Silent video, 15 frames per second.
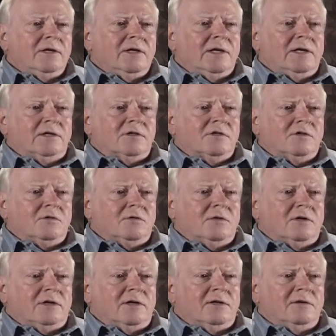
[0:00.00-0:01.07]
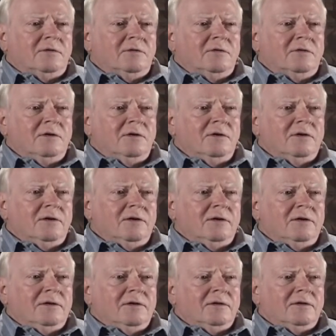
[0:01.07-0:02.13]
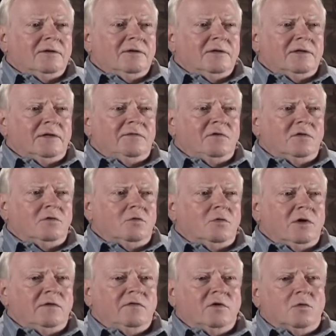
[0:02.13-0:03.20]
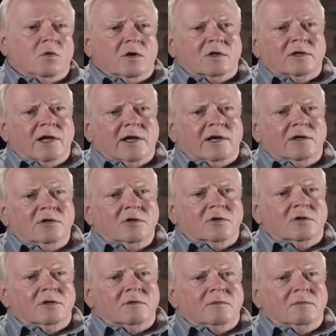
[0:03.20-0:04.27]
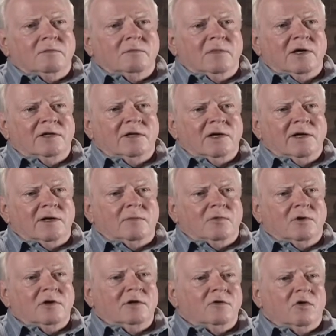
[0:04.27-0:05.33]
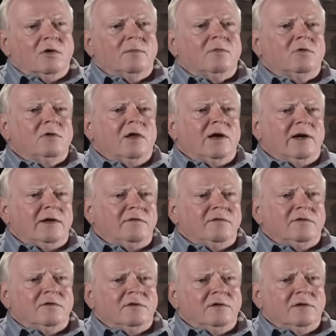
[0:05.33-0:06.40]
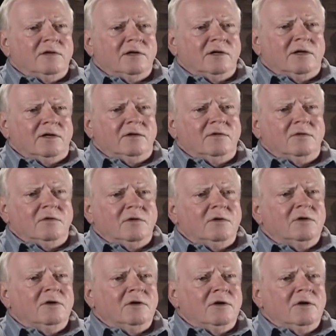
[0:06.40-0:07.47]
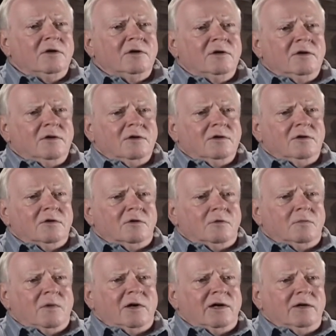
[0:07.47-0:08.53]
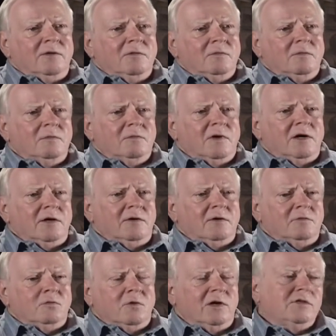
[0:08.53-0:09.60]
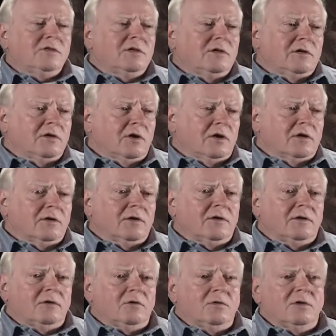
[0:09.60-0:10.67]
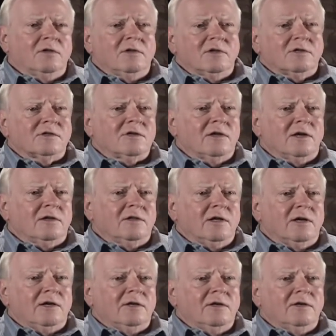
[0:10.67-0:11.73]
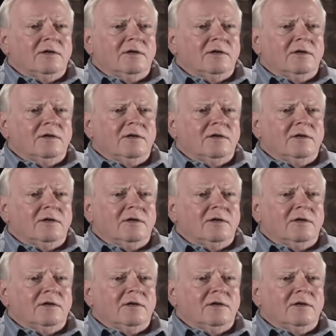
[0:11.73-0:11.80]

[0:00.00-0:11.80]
And so uh, if you if you worked at it, you could maintain a pretty normal life, uh, you know, by by raising a garden and doing things like that.